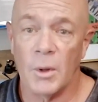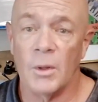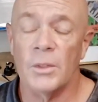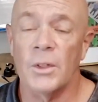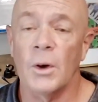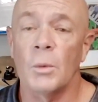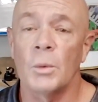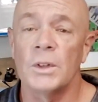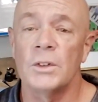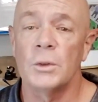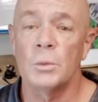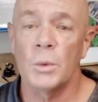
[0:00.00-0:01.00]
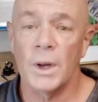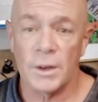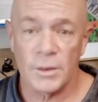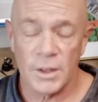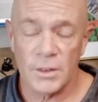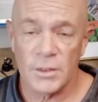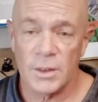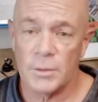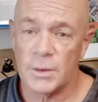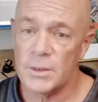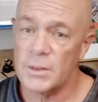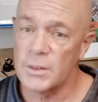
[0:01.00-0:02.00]
Although when you wear this,
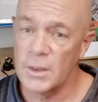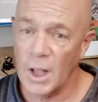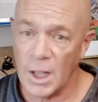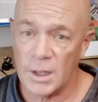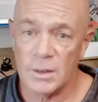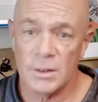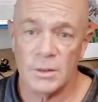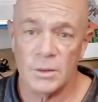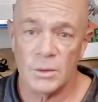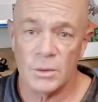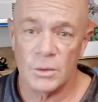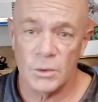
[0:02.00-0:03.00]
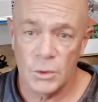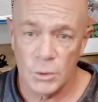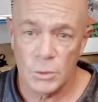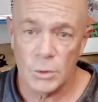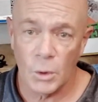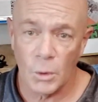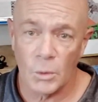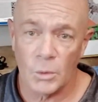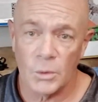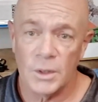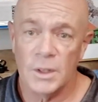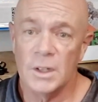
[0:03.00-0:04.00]
if it's not too
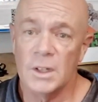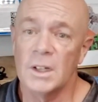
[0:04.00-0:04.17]
cold,